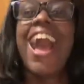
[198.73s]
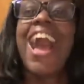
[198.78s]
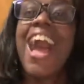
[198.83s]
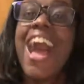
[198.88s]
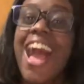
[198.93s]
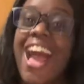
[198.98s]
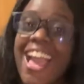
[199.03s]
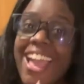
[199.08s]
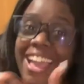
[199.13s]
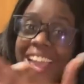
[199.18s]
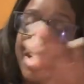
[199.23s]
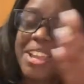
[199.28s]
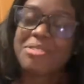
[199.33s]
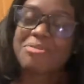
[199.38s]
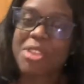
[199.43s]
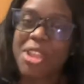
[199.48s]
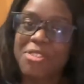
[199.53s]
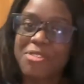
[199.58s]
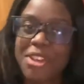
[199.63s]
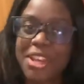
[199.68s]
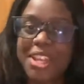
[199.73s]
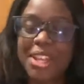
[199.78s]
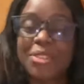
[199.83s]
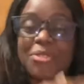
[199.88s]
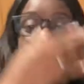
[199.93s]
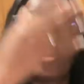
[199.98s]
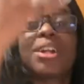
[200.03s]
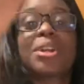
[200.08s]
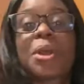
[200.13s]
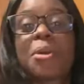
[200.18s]
Hi, I'm Raven,
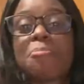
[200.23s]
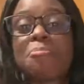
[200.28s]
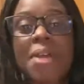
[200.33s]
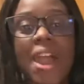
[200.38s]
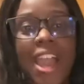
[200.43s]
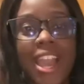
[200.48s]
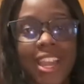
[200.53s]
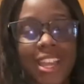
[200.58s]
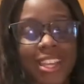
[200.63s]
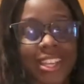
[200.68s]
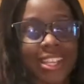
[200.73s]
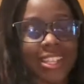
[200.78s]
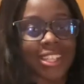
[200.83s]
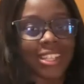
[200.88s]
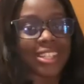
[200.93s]
and welcome back